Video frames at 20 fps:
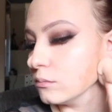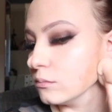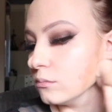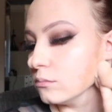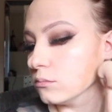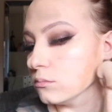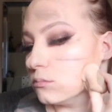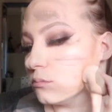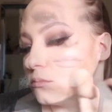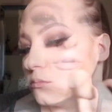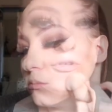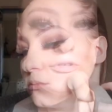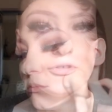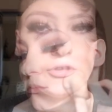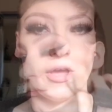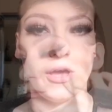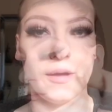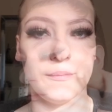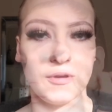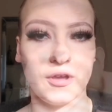For my bronzer,
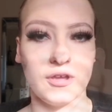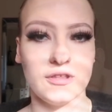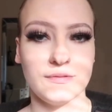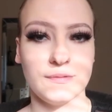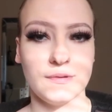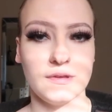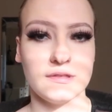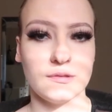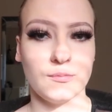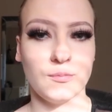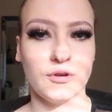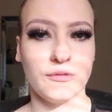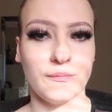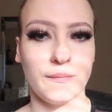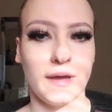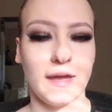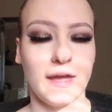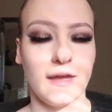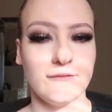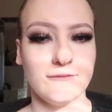I'm going to be using one of
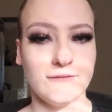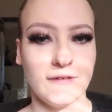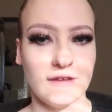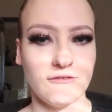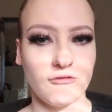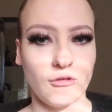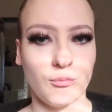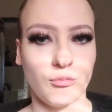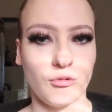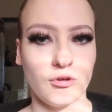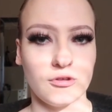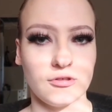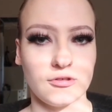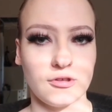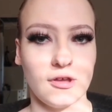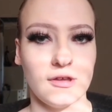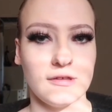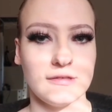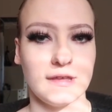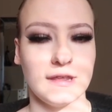my favourite
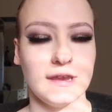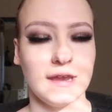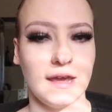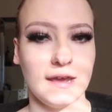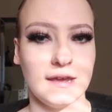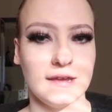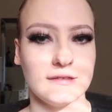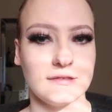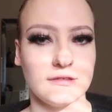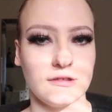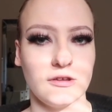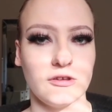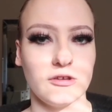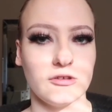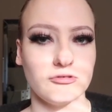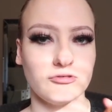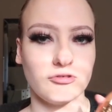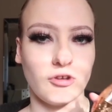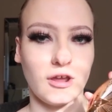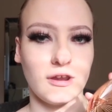bronzers, and that is
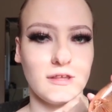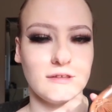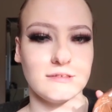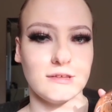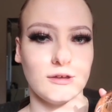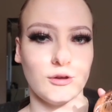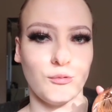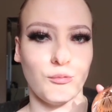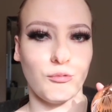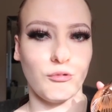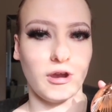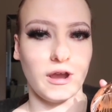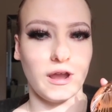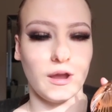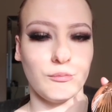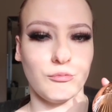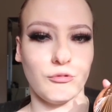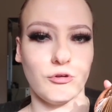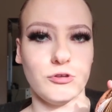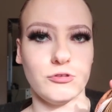the Charlotte Tilbury
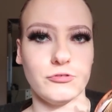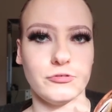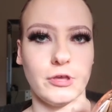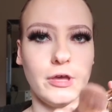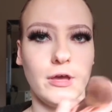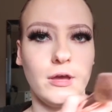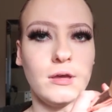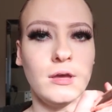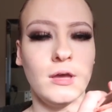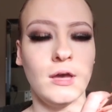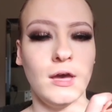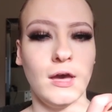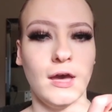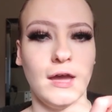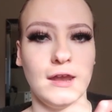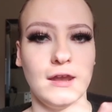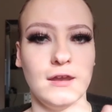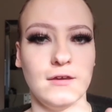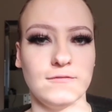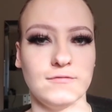bronzer.
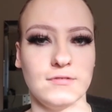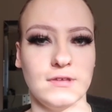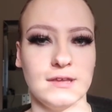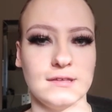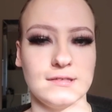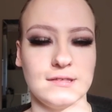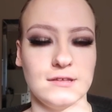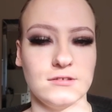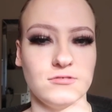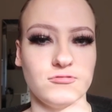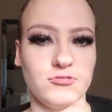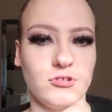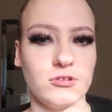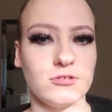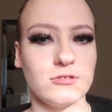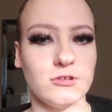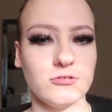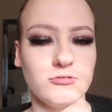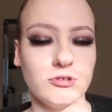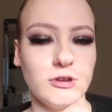I love this. It's
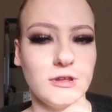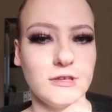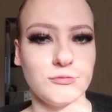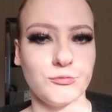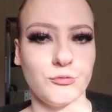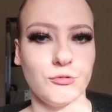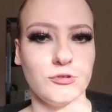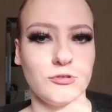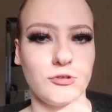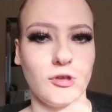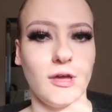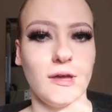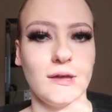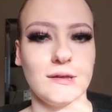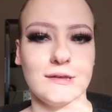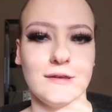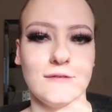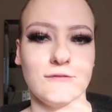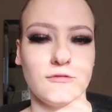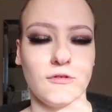just such a nice bronzer
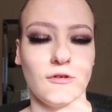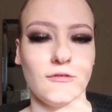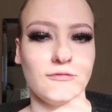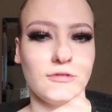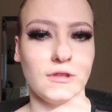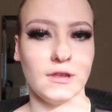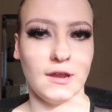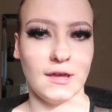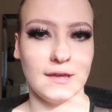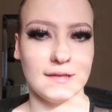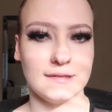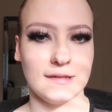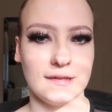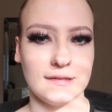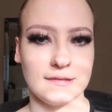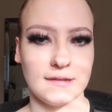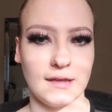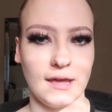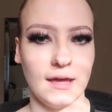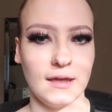and gives off the
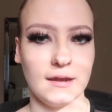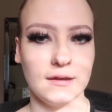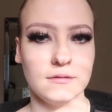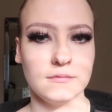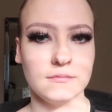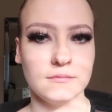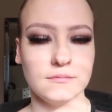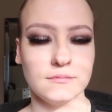nicest tan.